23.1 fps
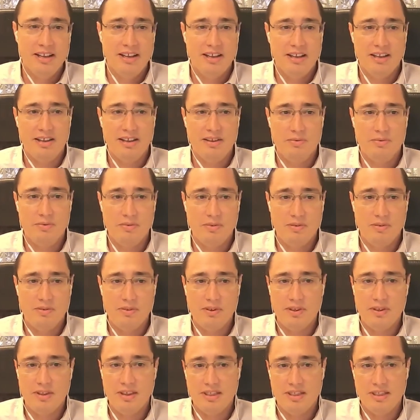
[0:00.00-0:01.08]
and we feel
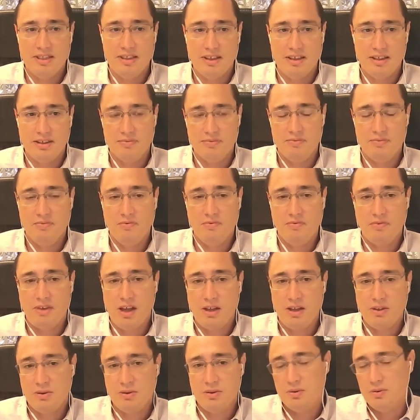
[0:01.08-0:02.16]
that the
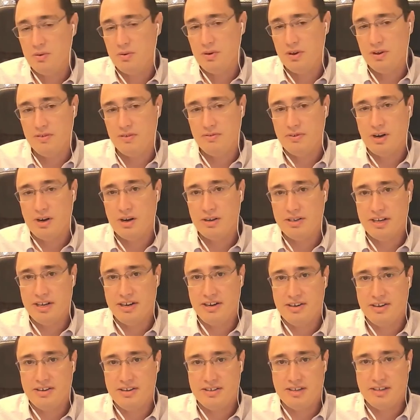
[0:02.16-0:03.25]
value of
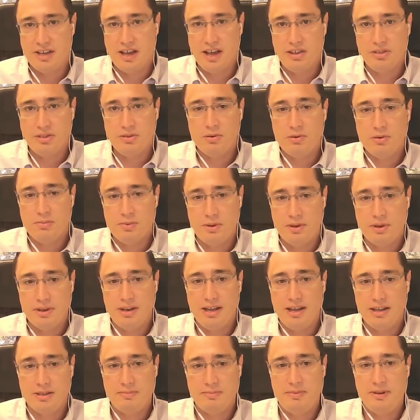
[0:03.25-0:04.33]
Carterra's high-throughput
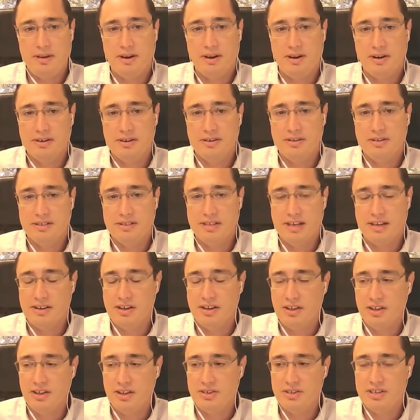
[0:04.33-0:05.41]
SPR
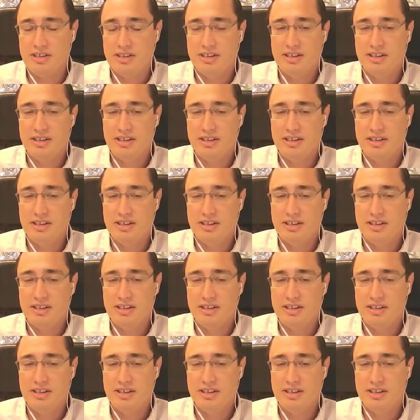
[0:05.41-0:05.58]
technology